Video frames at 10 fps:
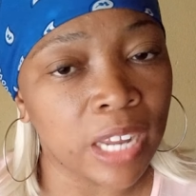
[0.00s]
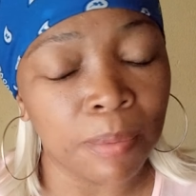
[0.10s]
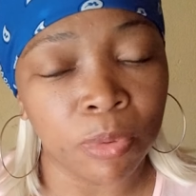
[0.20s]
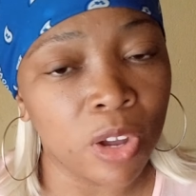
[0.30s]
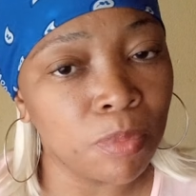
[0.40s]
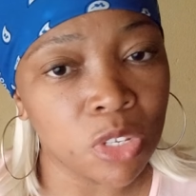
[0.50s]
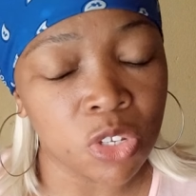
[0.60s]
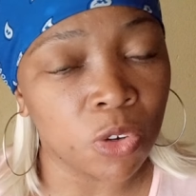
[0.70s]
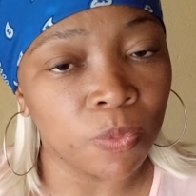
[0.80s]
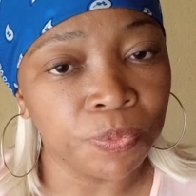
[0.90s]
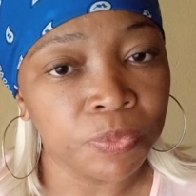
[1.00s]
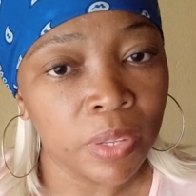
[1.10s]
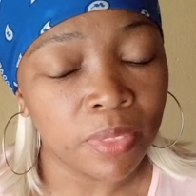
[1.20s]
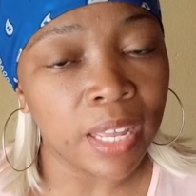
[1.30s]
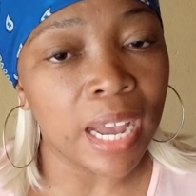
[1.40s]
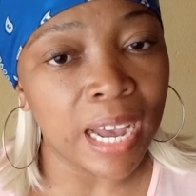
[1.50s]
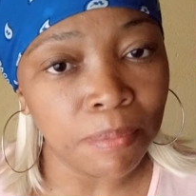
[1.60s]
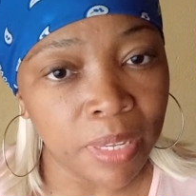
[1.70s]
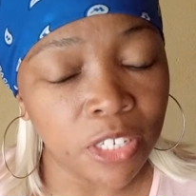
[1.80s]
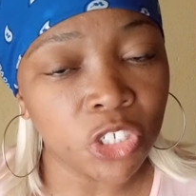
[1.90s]
I promise you, there are
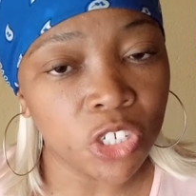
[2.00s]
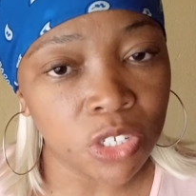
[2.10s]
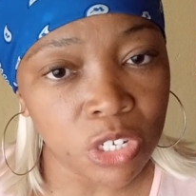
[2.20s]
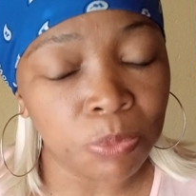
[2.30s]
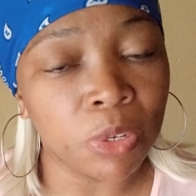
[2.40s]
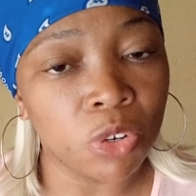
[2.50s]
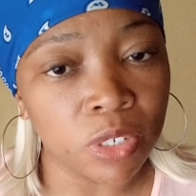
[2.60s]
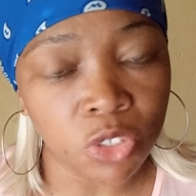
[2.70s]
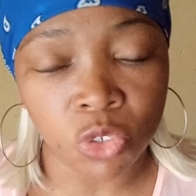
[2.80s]
many churches belong